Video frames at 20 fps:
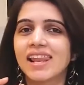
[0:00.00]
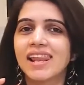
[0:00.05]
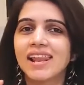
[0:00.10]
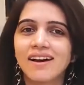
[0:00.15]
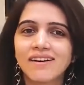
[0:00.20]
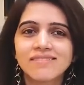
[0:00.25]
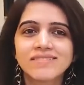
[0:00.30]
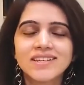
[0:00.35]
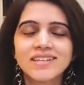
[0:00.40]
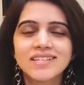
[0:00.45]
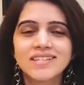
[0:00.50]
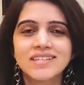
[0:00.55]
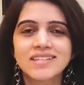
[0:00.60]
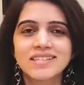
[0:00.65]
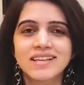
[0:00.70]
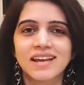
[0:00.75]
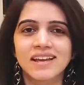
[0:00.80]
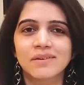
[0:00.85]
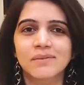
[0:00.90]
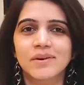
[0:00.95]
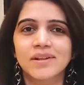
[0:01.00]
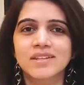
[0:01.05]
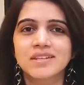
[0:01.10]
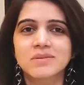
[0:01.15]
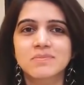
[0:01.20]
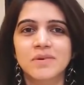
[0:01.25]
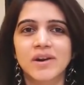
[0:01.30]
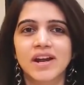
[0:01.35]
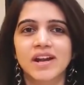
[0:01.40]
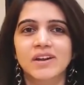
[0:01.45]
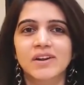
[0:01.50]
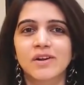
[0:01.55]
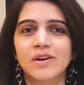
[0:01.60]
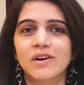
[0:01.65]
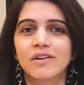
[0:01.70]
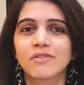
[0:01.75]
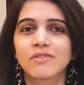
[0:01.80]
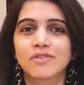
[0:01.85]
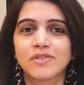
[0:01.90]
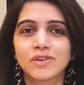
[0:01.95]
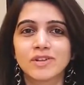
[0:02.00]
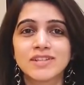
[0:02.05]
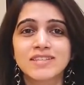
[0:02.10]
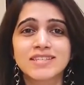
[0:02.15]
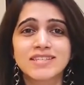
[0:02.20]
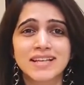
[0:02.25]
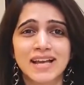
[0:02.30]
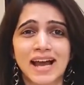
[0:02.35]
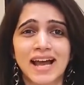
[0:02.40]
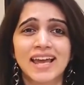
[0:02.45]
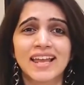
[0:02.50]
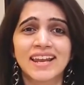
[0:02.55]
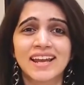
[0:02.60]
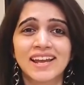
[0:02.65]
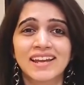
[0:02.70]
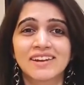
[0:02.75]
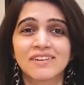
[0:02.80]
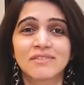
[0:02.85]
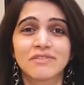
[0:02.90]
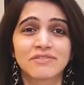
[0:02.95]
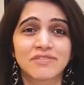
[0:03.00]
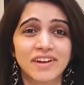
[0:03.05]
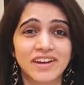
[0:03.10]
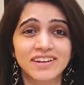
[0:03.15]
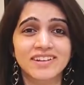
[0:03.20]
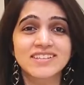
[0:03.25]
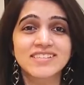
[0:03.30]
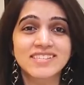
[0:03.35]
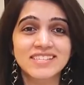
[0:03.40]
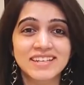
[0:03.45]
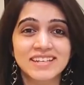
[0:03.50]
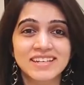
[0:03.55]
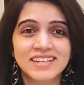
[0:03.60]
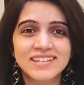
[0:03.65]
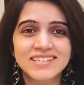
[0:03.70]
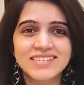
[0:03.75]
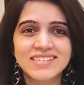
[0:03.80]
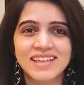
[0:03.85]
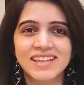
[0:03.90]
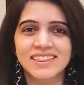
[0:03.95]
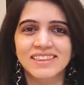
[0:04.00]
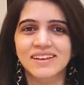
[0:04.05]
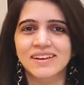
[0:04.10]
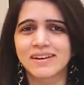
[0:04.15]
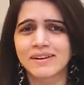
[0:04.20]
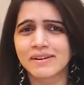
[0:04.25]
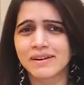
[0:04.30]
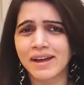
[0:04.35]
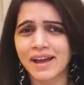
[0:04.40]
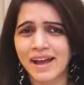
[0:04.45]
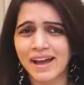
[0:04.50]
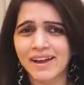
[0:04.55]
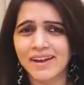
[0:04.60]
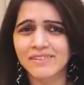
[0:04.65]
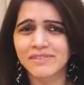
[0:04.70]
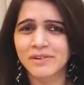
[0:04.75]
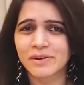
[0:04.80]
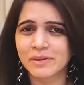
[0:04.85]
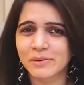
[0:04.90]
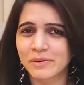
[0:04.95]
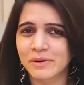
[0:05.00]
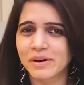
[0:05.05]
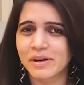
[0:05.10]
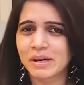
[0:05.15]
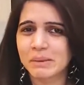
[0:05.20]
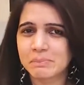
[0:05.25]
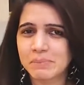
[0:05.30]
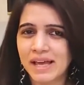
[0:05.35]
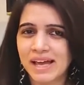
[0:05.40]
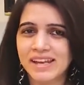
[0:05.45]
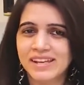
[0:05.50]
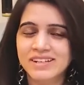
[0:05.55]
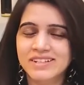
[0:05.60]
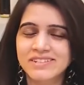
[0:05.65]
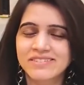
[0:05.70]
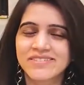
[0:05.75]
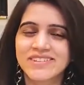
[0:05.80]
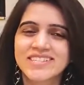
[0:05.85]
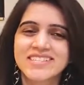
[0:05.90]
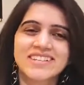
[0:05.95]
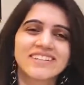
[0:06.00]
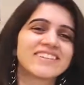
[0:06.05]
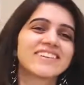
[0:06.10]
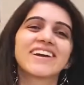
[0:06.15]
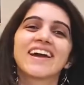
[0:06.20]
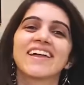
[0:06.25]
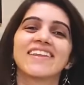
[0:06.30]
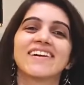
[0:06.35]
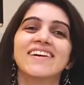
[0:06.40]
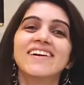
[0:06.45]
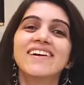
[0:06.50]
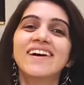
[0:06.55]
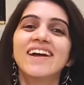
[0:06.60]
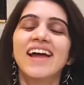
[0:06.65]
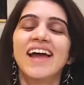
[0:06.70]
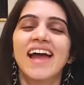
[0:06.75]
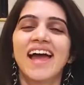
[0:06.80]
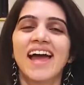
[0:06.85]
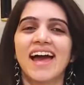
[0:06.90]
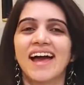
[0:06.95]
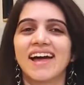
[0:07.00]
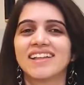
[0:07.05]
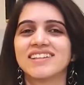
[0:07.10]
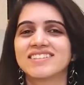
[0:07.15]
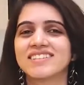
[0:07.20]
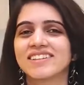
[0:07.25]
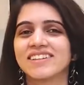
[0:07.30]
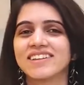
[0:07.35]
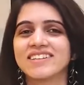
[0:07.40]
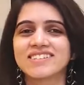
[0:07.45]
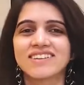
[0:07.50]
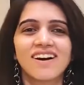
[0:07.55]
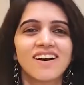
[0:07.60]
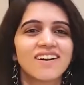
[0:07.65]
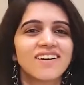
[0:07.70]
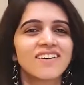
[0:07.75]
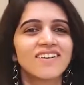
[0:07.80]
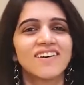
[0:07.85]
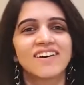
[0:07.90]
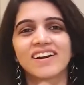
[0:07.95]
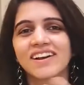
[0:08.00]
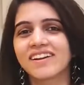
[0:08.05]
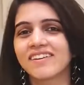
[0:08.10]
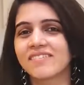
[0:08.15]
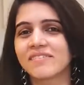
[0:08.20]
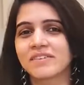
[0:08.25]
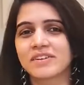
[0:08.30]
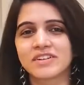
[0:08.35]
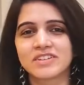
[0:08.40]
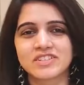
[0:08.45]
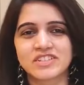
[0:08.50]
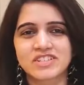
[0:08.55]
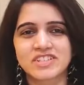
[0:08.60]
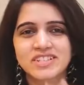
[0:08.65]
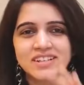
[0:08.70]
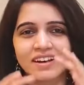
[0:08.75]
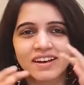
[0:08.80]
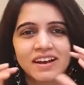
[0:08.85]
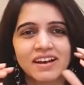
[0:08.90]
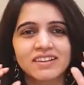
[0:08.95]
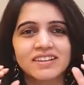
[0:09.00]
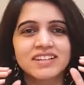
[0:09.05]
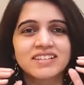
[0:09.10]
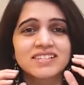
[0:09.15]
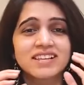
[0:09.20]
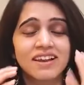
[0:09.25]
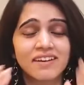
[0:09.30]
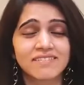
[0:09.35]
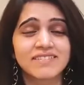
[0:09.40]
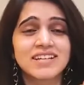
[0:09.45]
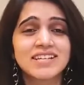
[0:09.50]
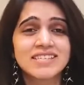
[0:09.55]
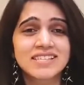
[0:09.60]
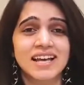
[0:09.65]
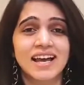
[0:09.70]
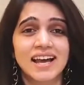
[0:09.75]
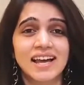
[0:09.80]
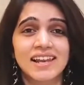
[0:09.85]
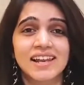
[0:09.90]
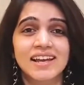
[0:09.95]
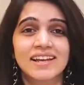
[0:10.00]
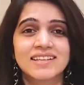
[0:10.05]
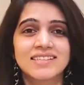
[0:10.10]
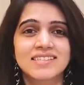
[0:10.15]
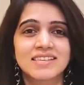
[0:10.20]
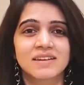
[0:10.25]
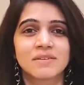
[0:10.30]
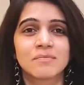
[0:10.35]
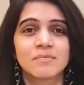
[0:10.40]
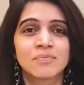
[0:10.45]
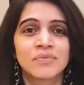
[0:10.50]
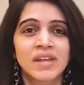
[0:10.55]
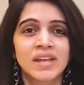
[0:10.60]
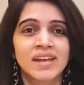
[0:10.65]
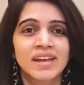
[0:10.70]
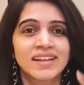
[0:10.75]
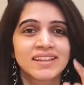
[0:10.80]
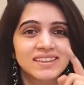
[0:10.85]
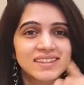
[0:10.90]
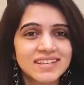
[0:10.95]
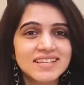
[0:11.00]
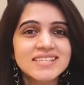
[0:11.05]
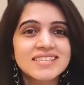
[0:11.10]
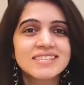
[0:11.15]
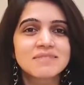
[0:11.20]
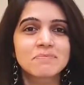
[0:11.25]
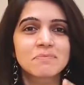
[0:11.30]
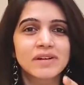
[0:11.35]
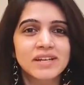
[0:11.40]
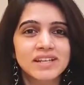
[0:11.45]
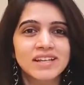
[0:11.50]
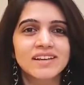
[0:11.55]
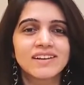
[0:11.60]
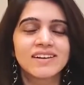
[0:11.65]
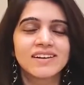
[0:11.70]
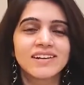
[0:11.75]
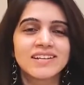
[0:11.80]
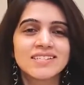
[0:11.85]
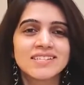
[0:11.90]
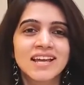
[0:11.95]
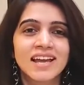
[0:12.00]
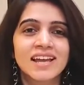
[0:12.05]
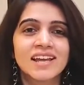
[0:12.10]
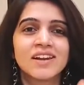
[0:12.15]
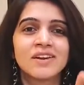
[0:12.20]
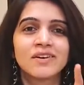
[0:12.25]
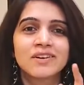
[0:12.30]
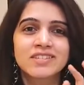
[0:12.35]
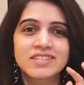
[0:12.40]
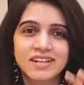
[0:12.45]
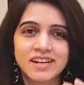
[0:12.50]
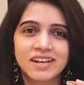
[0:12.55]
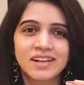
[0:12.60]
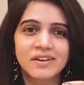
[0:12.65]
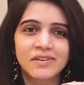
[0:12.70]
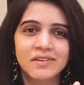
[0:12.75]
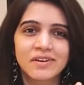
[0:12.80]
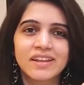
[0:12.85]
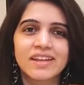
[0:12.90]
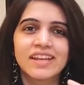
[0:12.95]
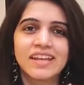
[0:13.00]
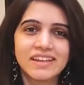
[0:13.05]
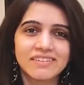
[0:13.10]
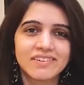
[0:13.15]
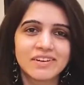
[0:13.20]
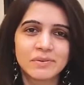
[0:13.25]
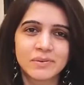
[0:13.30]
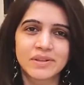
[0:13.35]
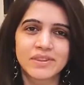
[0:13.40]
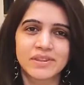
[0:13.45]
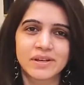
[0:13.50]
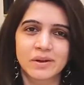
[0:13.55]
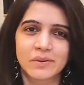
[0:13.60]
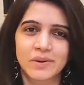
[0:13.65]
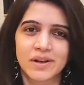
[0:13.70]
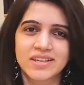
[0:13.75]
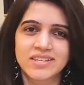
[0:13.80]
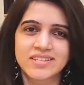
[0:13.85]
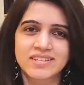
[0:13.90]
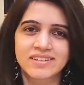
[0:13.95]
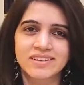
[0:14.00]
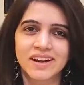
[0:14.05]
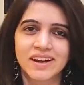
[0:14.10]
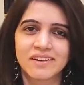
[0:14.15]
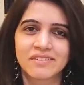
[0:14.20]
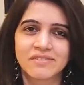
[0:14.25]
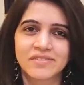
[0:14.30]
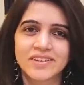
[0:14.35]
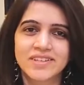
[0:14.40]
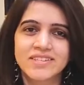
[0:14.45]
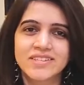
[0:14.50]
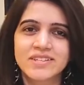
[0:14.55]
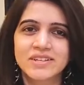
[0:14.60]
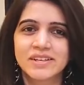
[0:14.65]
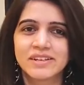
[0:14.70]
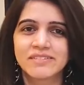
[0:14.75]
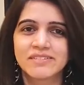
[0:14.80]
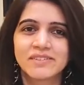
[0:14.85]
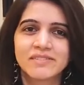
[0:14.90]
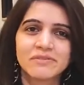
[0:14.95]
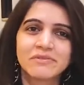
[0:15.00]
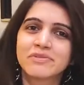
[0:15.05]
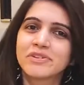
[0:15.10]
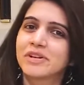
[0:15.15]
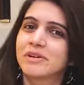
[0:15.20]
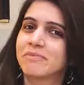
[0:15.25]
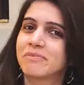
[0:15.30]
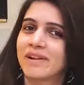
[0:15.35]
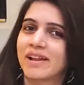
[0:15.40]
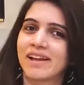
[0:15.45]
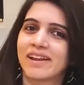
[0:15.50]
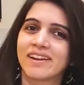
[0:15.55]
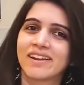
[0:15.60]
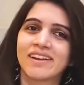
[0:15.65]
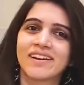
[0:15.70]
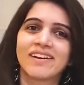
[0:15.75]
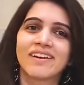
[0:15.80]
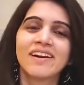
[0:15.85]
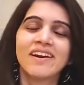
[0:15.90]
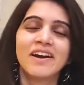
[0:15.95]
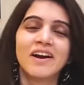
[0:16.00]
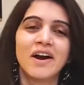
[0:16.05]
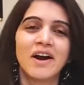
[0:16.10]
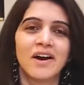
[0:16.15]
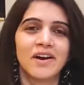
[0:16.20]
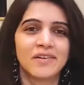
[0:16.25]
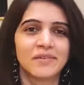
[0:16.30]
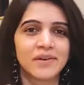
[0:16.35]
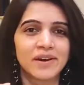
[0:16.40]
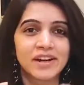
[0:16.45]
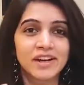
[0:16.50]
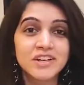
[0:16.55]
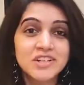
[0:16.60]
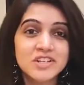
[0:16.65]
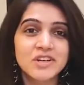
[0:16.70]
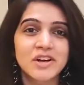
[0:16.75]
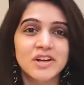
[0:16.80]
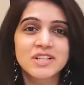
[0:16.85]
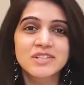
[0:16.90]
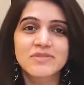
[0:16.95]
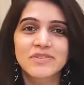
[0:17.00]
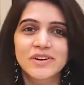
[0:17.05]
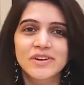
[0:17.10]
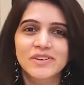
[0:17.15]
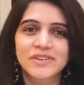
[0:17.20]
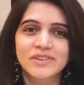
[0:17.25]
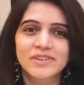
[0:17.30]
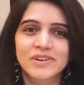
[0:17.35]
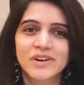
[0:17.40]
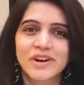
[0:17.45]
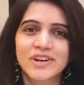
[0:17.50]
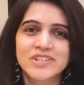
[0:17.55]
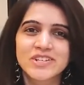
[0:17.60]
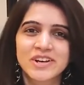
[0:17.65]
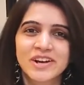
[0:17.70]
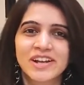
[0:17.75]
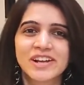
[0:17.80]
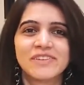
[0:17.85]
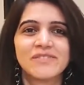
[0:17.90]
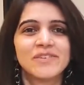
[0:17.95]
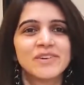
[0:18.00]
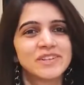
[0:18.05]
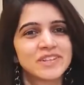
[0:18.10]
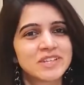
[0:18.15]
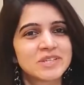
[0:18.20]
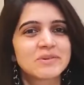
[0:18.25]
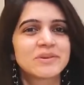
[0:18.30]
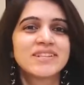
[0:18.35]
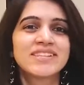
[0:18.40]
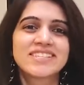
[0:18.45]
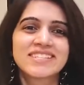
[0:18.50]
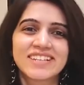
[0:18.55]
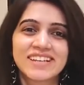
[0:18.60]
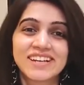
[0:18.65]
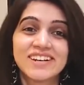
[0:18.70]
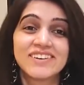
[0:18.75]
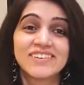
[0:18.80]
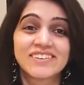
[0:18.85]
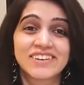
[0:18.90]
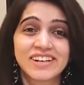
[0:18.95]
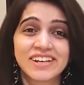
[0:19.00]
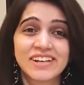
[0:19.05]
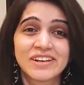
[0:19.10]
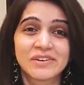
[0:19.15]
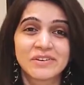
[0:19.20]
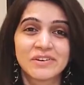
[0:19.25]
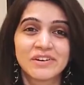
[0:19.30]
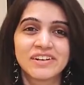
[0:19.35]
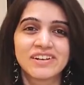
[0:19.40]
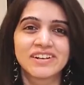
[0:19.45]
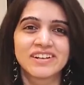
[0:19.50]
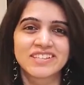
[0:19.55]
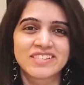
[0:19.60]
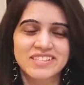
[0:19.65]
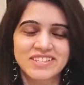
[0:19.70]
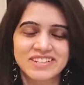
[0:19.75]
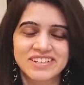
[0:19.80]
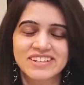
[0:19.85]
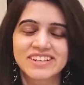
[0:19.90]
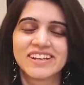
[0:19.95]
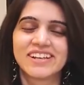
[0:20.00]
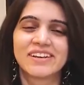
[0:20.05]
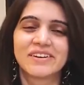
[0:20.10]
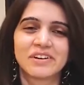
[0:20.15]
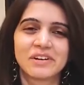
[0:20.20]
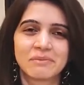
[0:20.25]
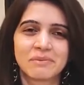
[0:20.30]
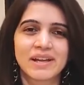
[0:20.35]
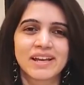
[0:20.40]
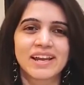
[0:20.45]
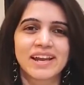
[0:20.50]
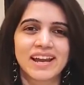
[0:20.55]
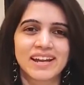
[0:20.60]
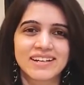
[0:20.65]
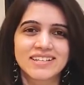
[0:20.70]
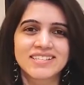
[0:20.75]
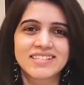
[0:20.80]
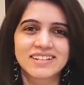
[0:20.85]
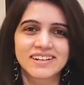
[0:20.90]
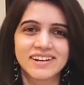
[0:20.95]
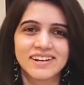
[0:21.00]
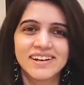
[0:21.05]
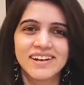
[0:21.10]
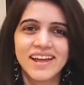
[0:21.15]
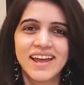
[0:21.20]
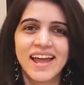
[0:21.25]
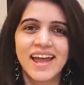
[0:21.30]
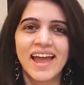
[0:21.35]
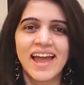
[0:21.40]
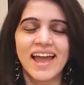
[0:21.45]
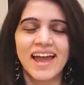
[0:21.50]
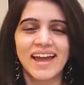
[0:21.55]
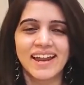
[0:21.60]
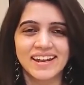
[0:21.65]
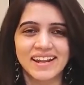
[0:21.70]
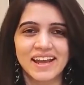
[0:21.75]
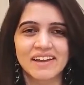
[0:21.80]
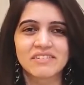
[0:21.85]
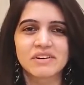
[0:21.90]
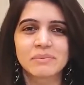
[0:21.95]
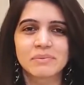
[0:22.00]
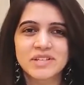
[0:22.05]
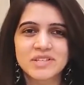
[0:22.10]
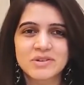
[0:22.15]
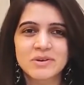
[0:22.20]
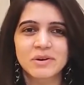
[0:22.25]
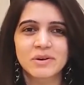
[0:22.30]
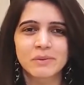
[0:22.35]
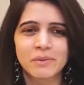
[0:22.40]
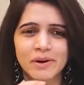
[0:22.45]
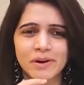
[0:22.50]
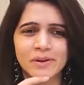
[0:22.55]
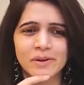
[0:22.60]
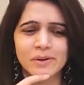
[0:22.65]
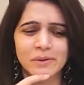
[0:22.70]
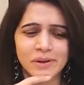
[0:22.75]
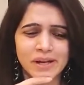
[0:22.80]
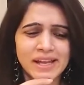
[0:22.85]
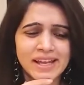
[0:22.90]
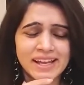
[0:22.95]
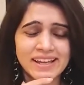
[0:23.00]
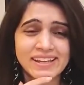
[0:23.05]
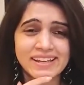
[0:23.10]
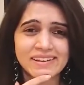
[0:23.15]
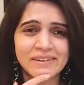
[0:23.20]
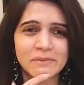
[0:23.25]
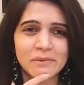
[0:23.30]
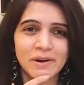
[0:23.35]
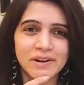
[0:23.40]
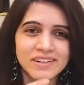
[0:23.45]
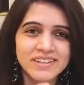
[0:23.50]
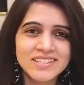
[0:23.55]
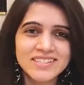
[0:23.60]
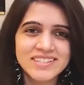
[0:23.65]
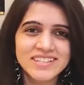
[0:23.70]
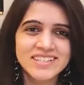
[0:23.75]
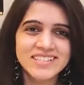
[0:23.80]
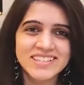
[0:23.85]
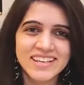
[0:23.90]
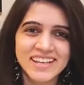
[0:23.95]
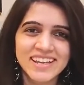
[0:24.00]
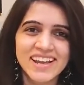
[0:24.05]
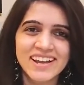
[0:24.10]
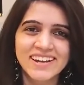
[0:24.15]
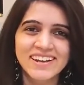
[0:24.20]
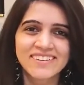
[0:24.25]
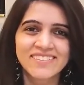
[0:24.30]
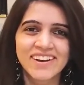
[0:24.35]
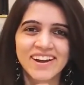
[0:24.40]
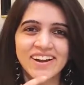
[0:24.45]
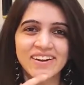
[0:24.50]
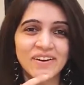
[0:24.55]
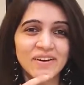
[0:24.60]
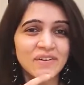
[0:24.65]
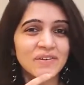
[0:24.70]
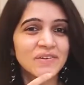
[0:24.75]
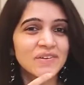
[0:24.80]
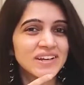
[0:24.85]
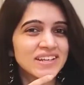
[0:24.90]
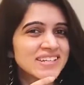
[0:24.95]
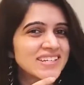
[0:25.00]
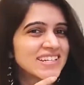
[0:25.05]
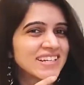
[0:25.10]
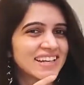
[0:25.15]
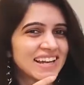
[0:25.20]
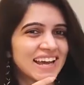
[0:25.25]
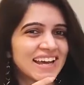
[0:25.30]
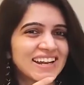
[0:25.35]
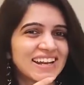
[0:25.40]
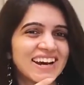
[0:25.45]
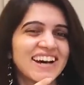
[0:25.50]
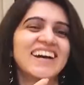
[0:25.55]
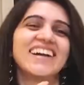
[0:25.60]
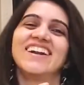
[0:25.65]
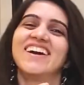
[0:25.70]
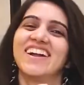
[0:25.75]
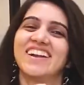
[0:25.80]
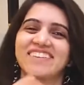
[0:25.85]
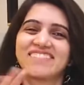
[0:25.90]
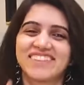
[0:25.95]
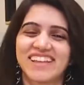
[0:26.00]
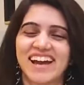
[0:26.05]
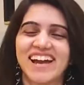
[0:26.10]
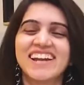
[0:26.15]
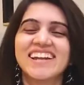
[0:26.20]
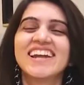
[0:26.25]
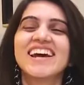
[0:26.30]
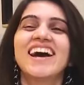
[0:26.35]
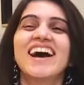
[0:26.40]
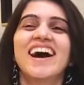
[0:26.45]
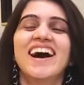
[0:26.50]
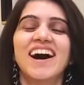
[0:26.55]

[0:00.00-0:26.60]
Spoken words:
I love this design where this bride got a full skyline of various cities that they have or are planning to visit together. And so there's Hong Kong, and you just these lovely skylines, and this particular design looks really good even with your western outfits. So even if you're planning on wearing shorts throughout your honeymoon, this will still look really cool, and it's really going to make heads turn. And yeah, everybody's going to want to know, hey, what is this? Ye kya kar raha hai? Oh, Indian henna and all of that.